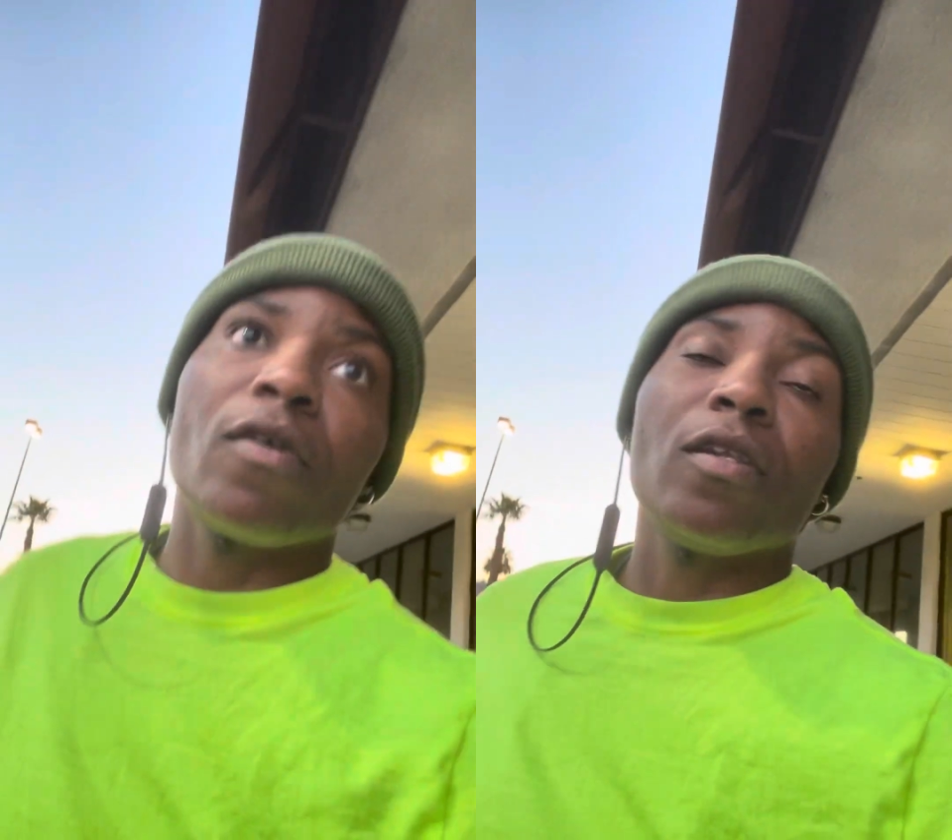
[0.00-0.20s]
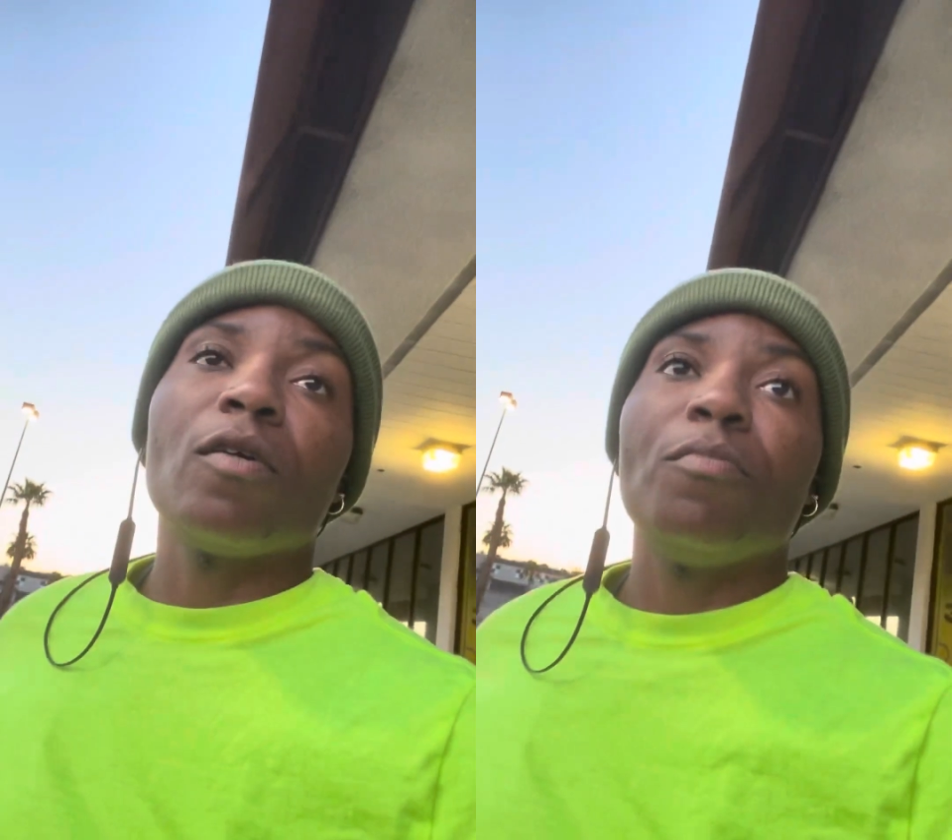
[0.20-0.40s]
a
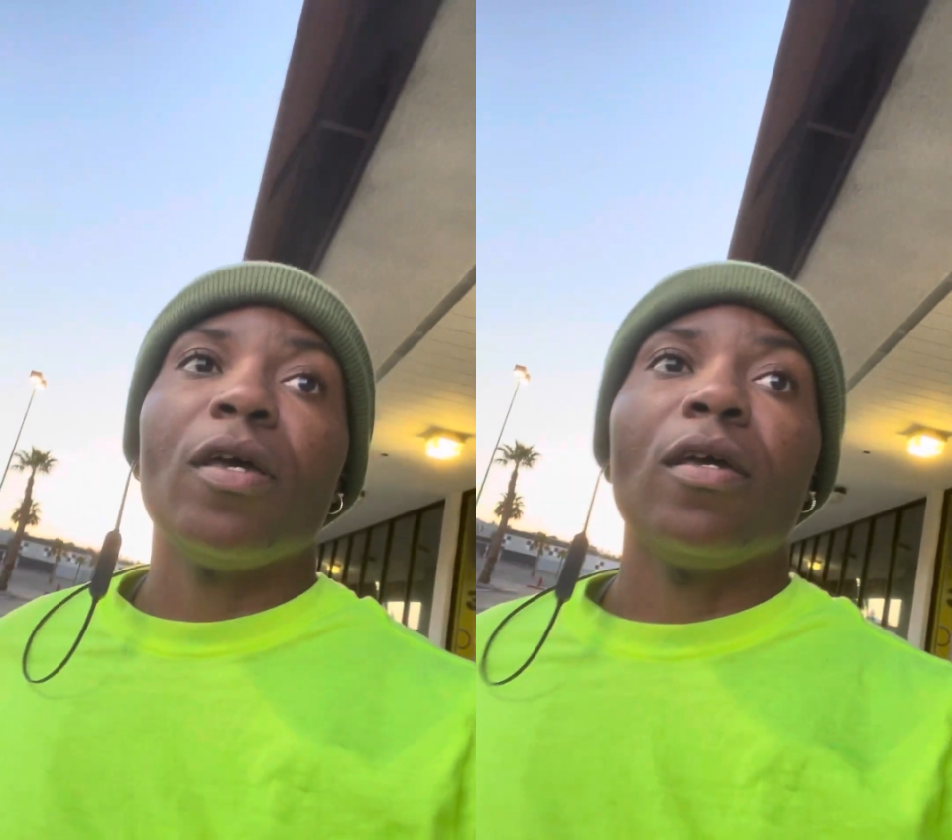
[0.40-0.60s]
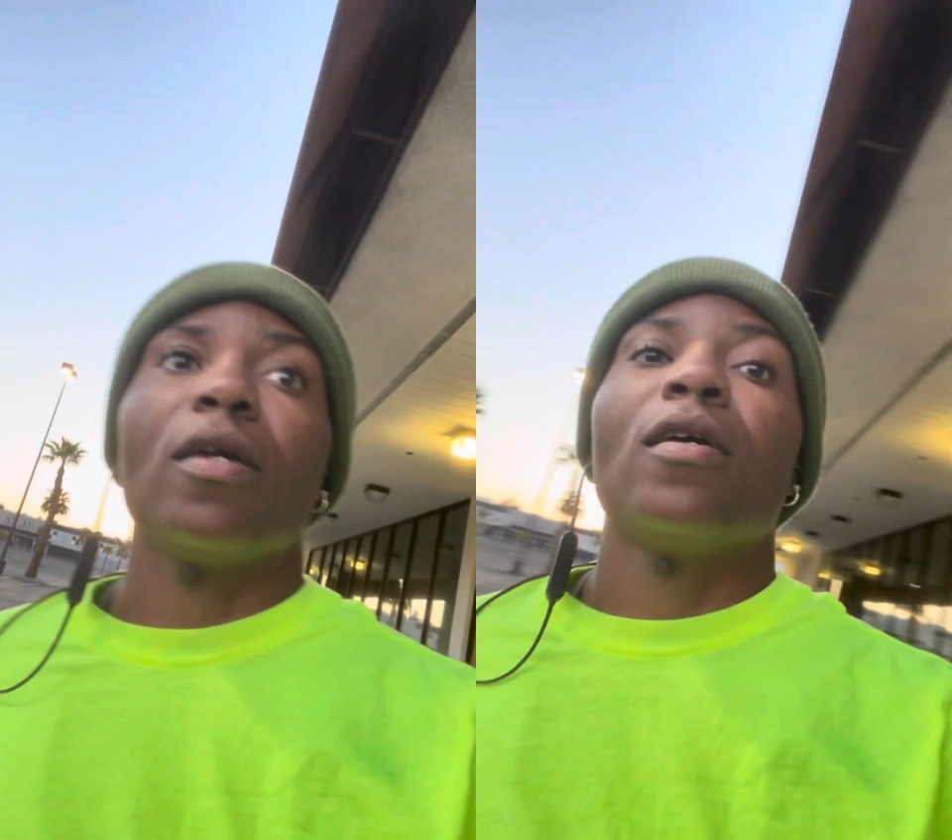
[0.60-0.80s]
little
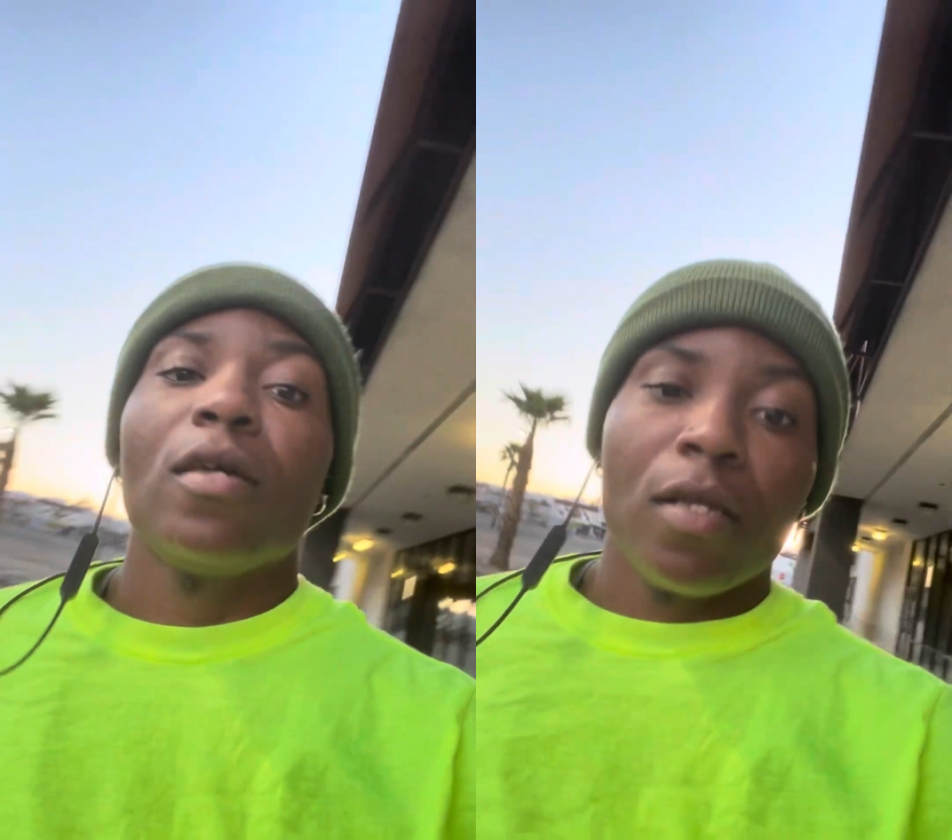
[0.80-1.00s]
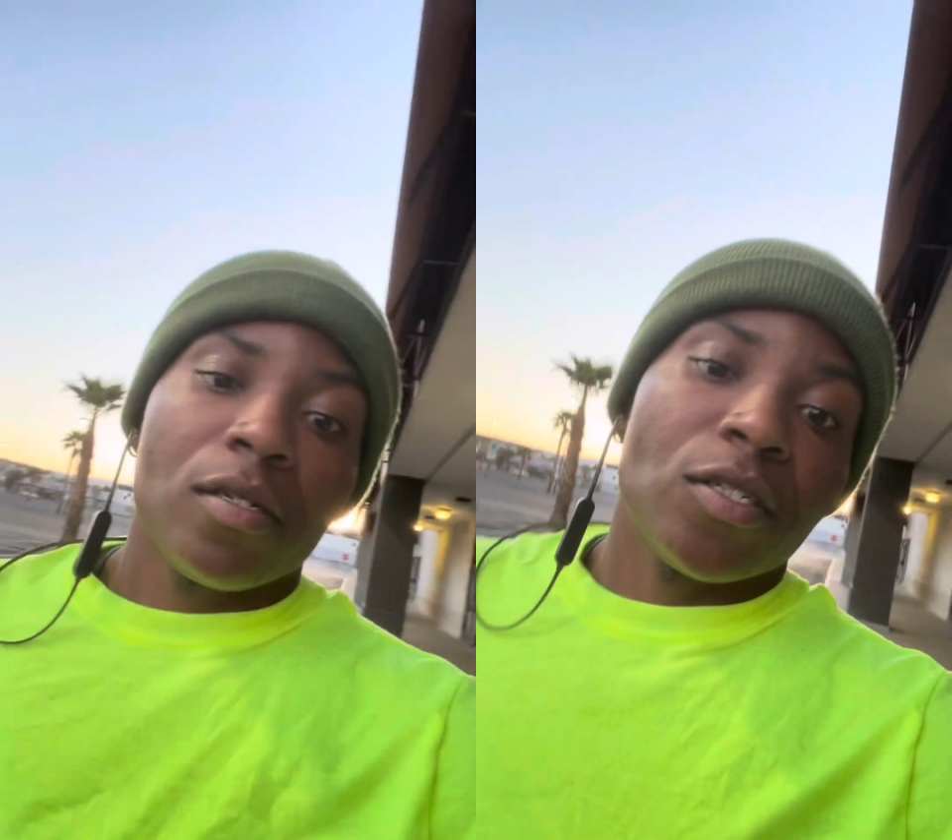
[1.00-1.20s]
bit.
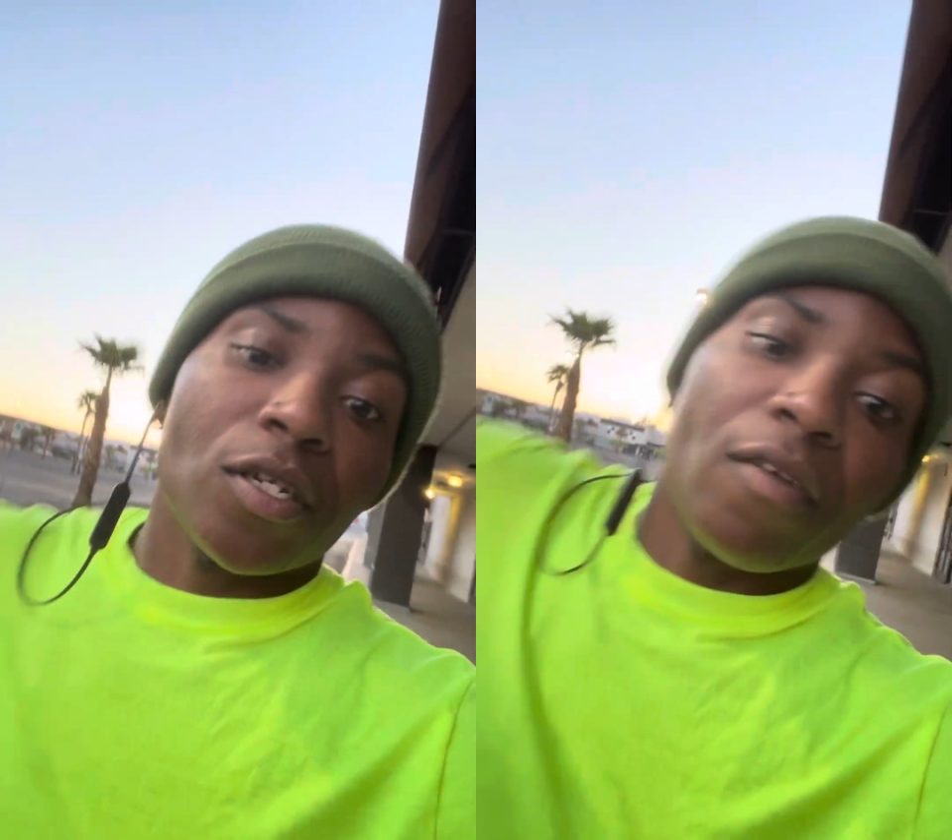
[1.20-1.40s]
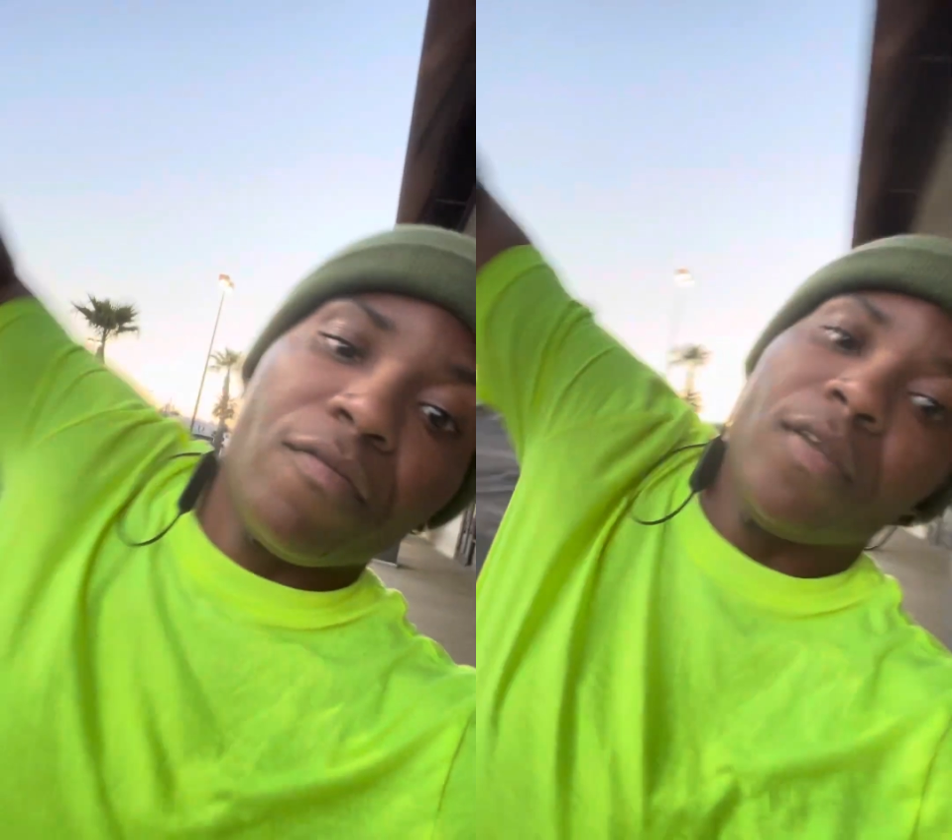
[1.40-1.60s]
Shirt for